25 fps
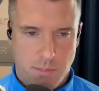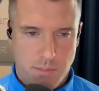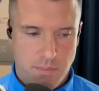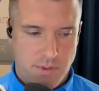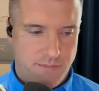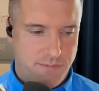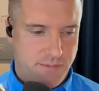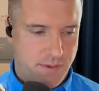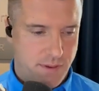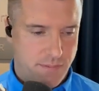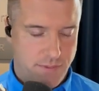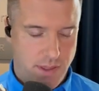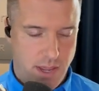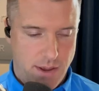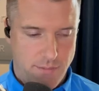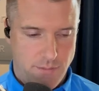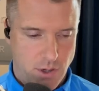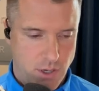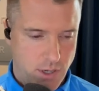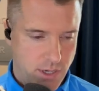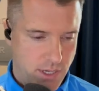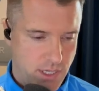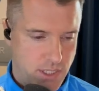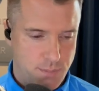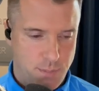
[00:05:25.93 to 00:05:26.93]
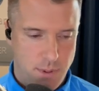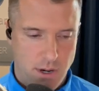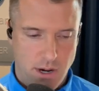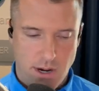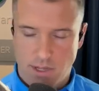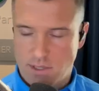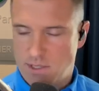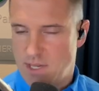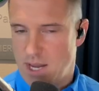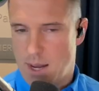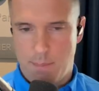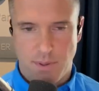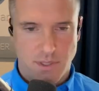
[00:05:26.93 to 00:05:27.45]
If they have a good experience,
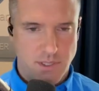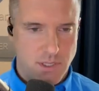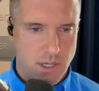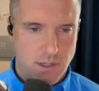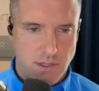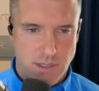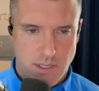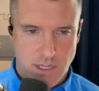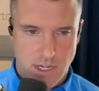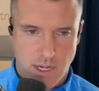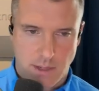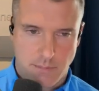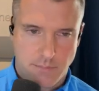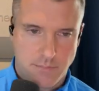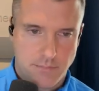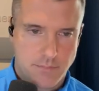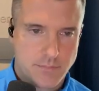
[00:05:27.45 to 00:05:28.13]
happens all the time,